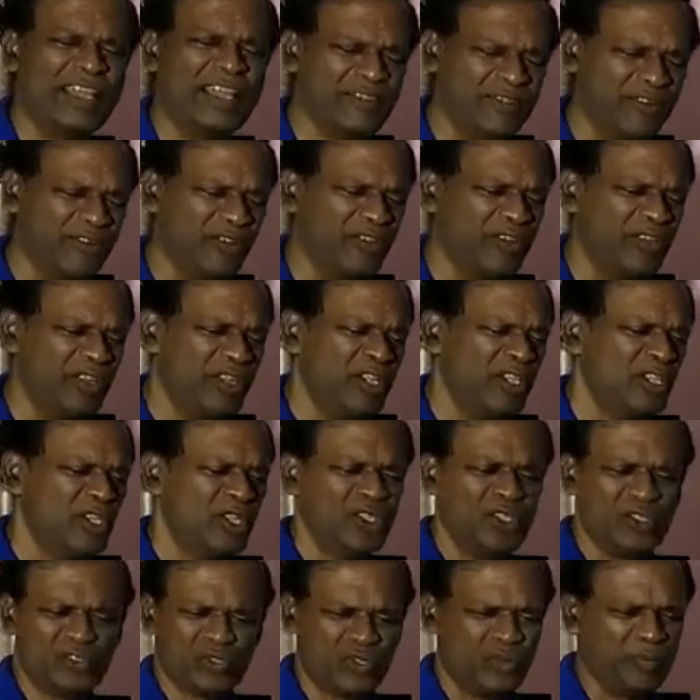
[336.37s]
know?
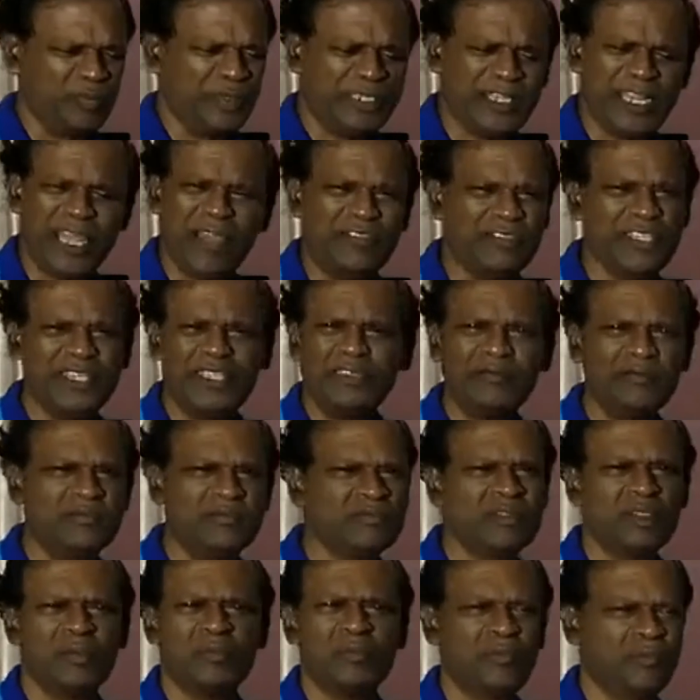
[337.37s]
So mix everything.
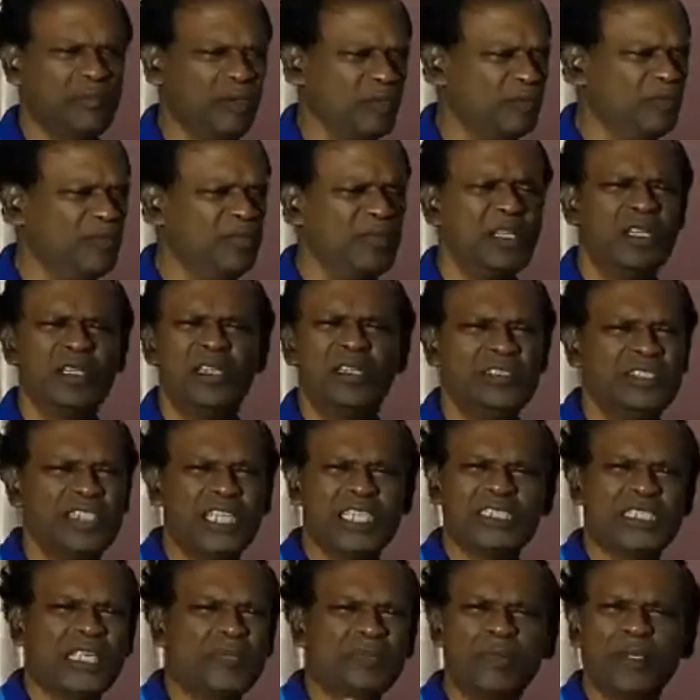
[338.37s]
Boom.
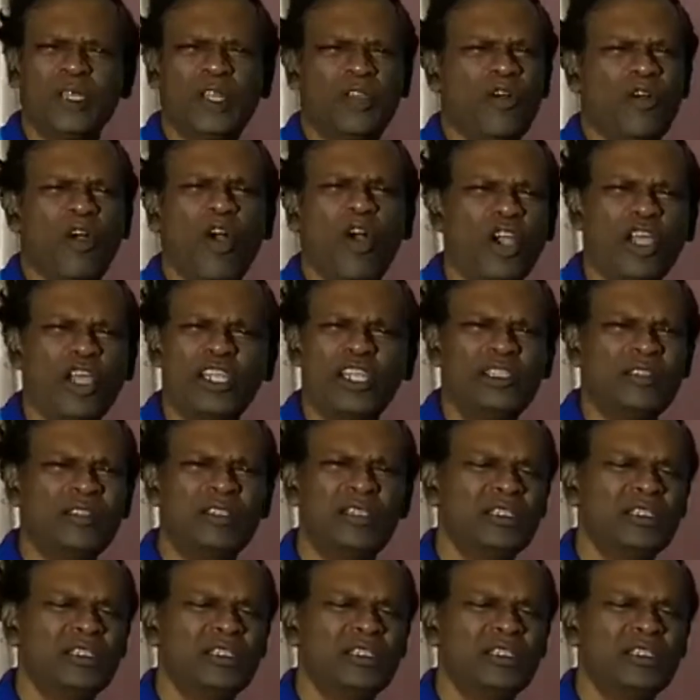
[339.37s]
Just a bit of oil.